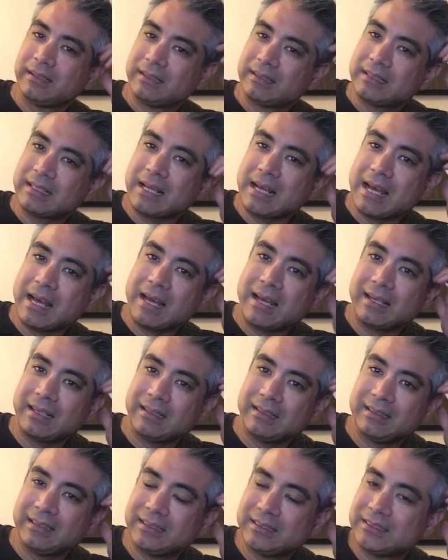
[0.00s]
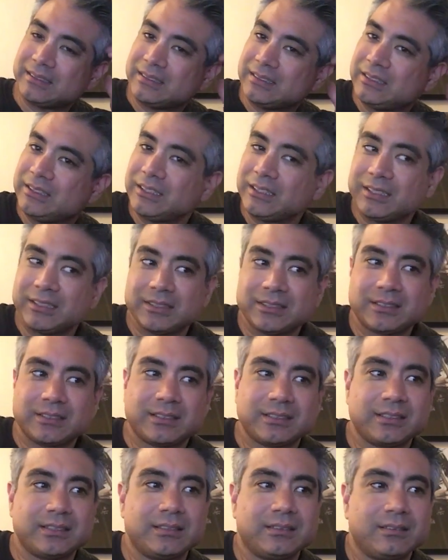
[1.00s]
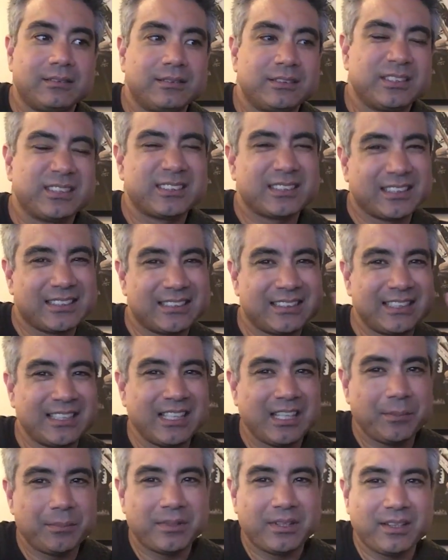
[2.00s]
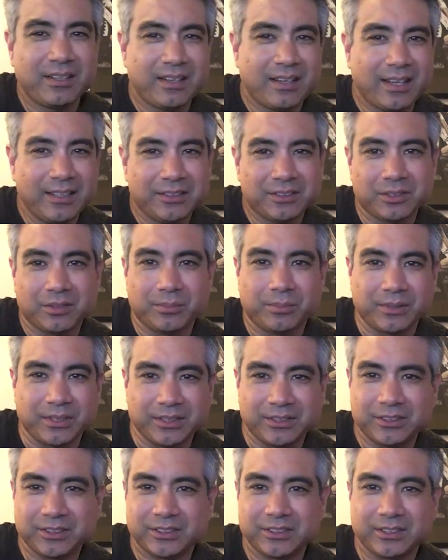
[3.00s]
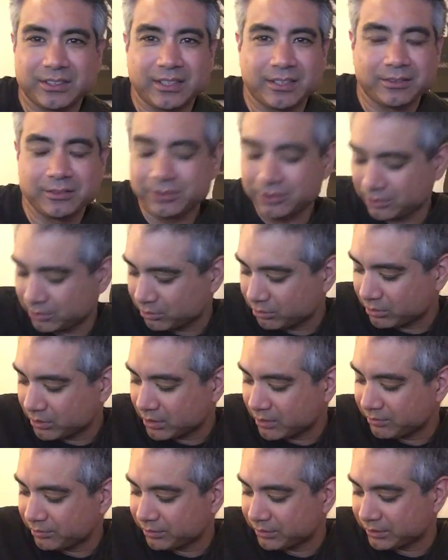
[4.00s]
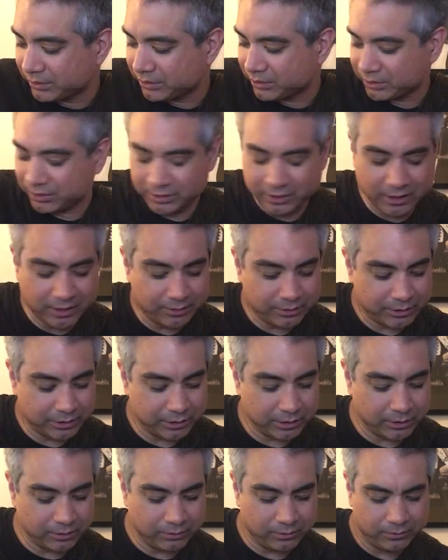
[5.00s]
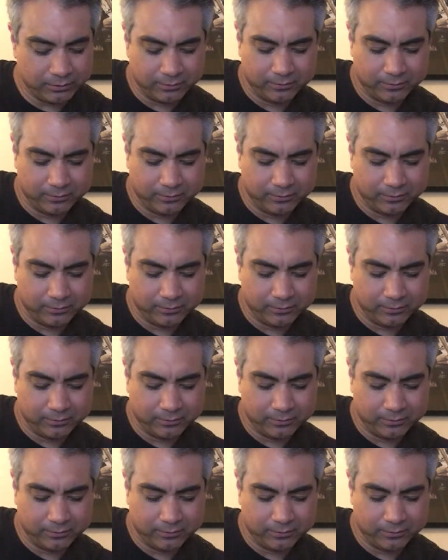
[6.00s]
that is just a teeny bit nasal, but it just sounds so lovely. It just sounds so...